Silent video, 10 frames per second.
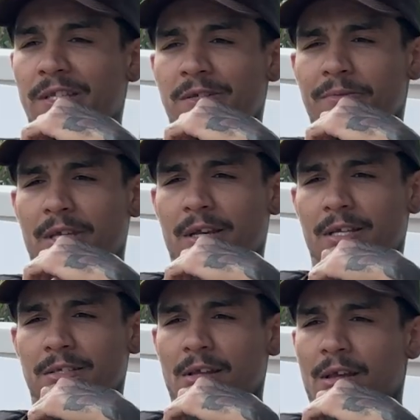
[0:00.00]
too,
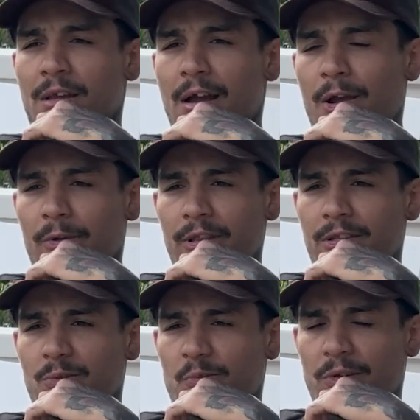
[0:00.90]
because I really
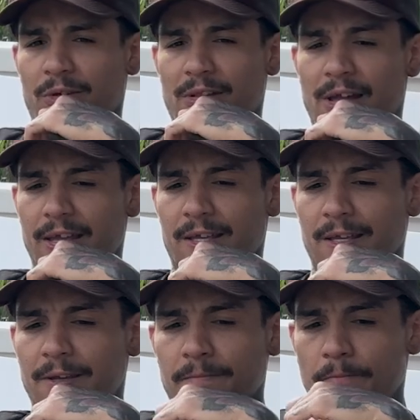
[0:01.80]
do feel like
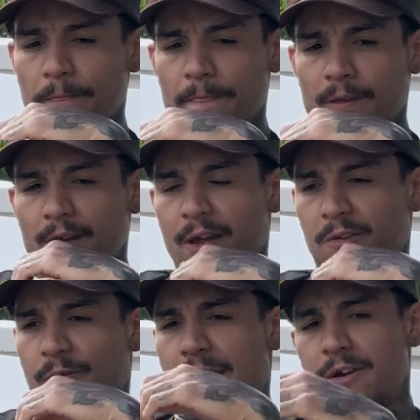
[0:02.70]
as
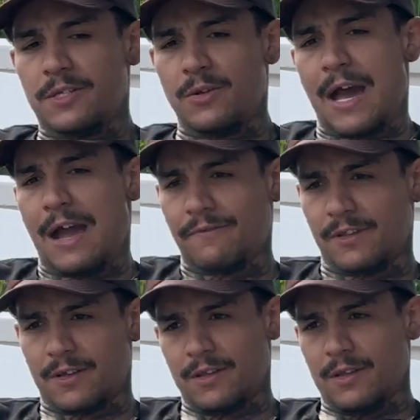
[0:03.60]
fighters, you have
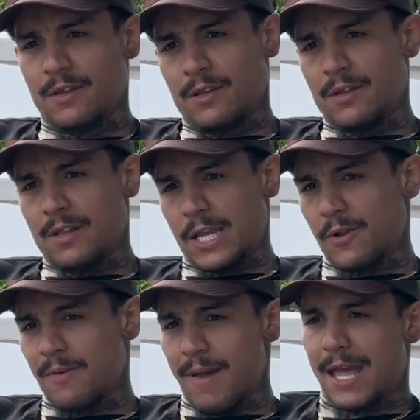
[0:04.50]
to, like,
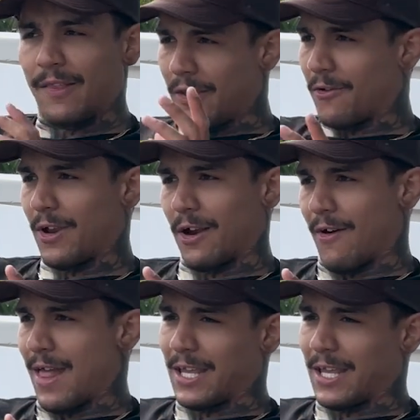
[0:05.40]
you're the man in the arena, right?